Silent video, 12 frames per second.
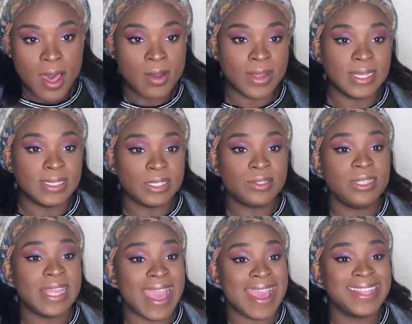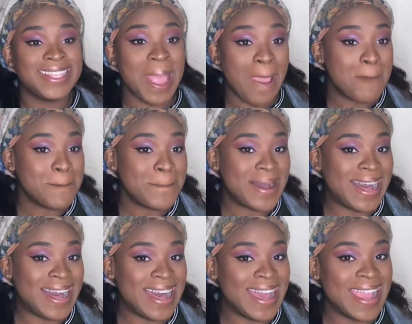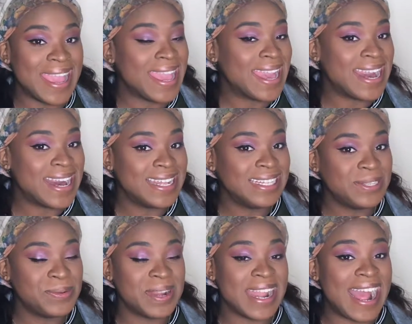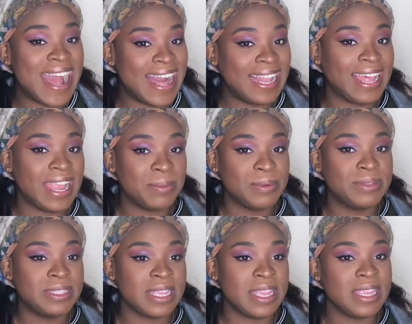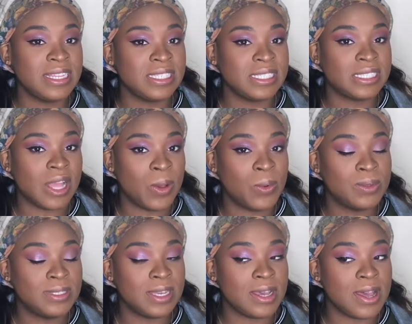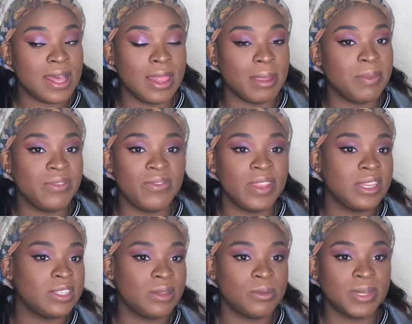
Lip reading: Okay, so that's my contour and highlight routine. Just hold on, let me finish the